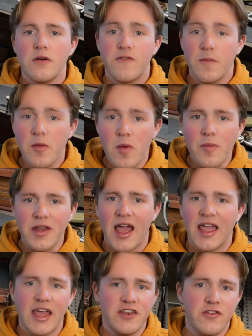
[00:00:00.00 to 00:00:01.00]
From the moment
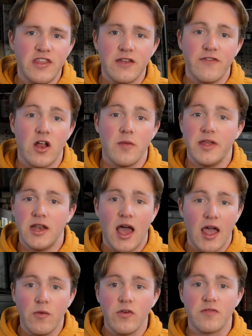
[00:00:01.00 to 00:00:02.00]
I entered the environment,
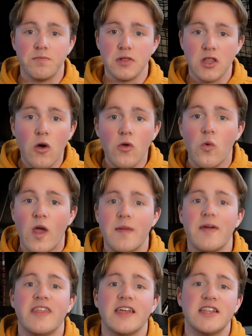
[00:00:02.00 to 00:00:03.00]
I was blown away
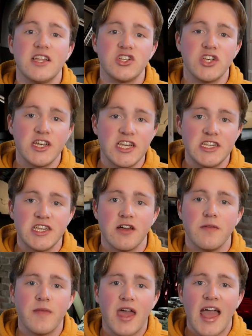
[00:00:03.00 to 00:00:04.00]
by the attention to detail.